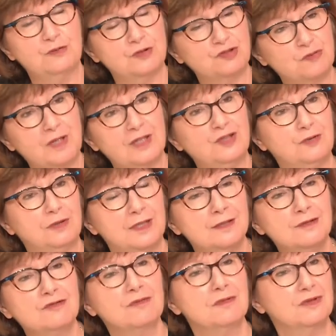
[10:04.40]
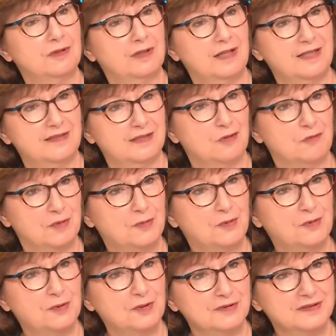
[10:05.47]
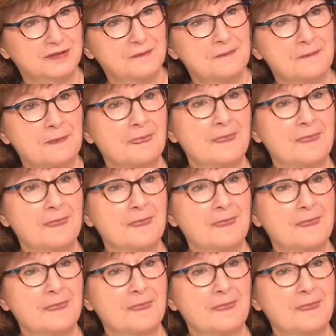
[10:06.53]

was trying to instrumentalize our report ah.